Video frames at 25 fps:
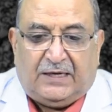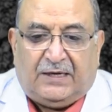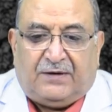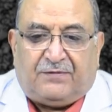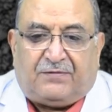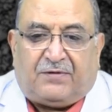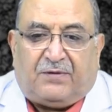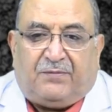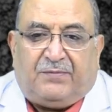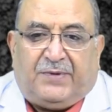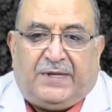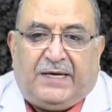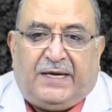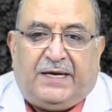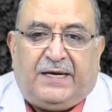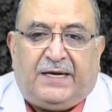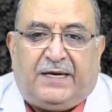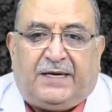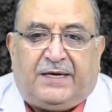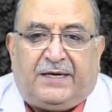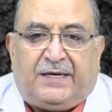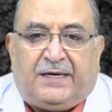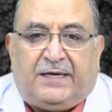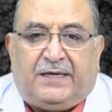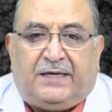From there
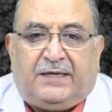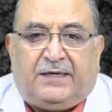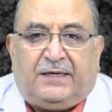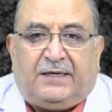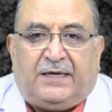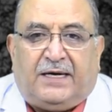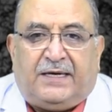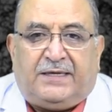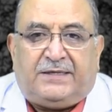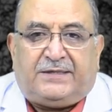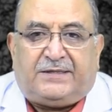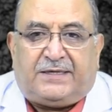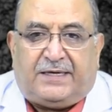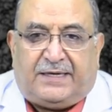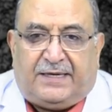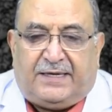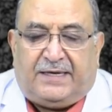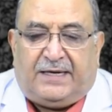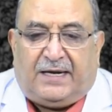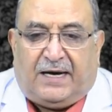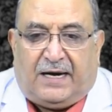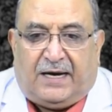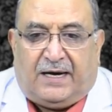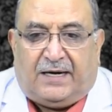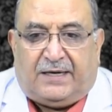uh, I
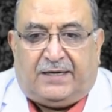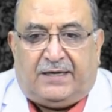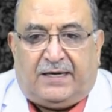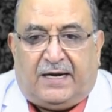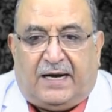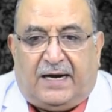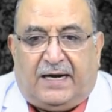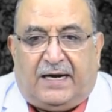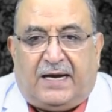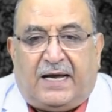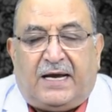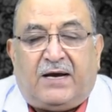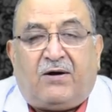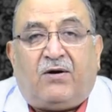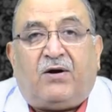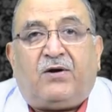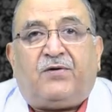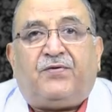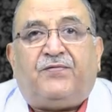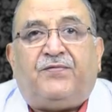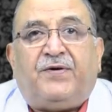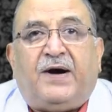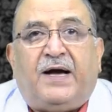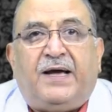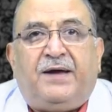studied hard and I
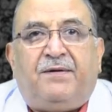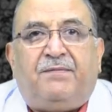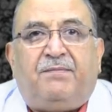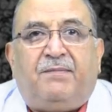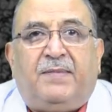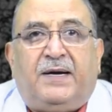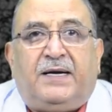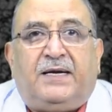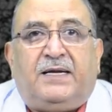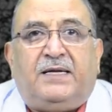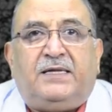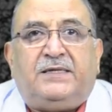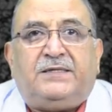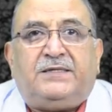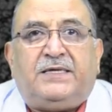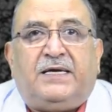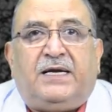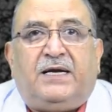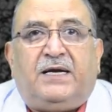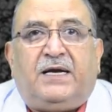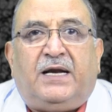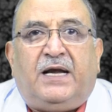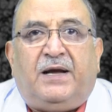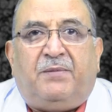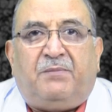got 5 medals
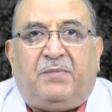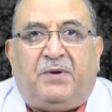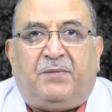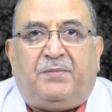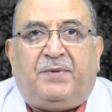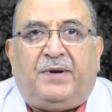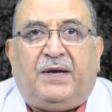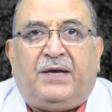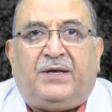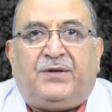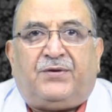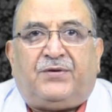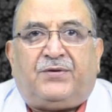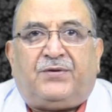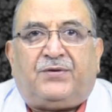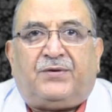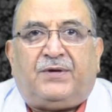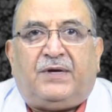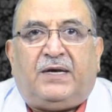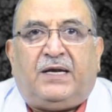in MBBS